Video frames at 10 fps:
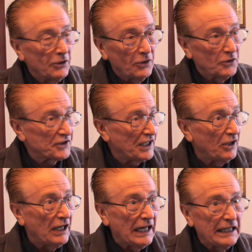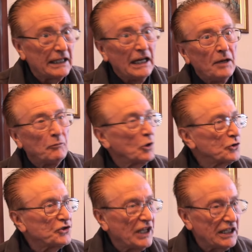low, sell high.
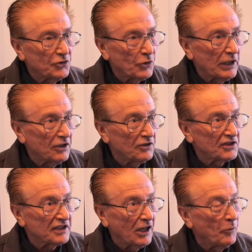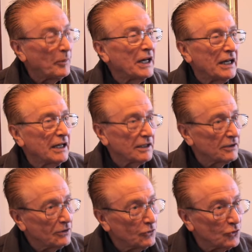Most day traders
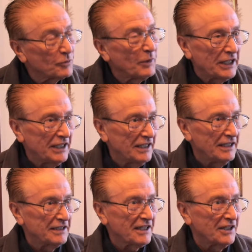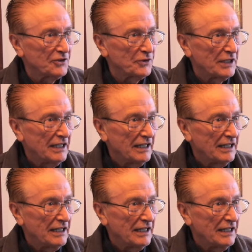lose money in this country.